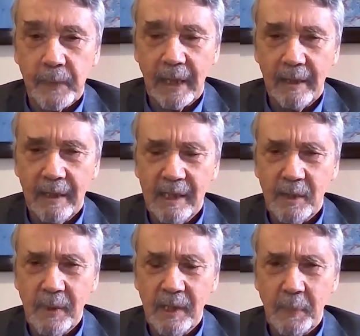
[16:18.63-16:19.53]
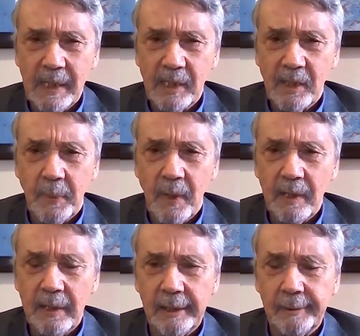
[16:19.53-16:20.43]
It's based
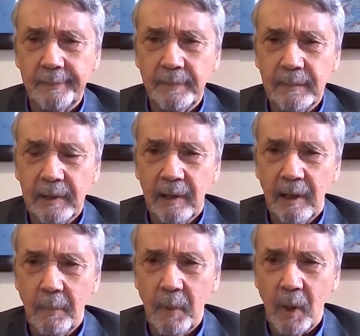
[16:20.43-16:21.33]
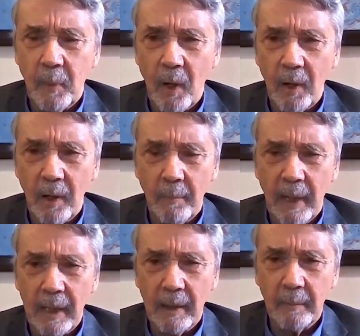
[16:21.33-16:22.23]
upon a book
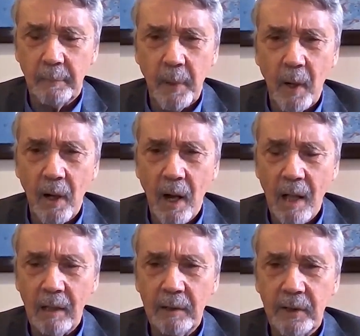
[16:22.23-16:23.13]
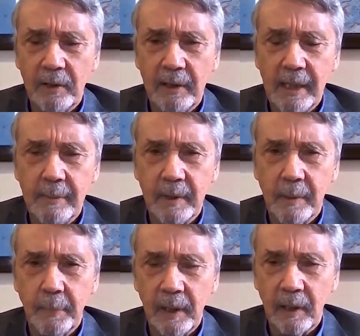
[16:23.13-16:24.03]
by Paul Hollander named
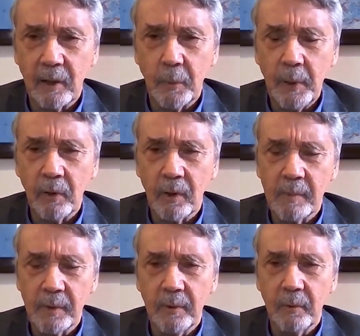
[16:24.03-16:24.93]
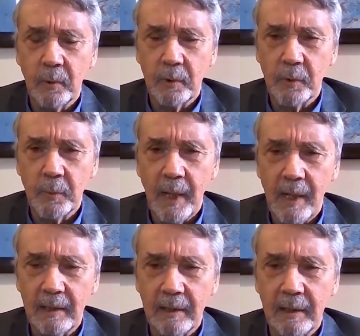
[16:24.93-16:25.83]
Political Pilgrims, which was about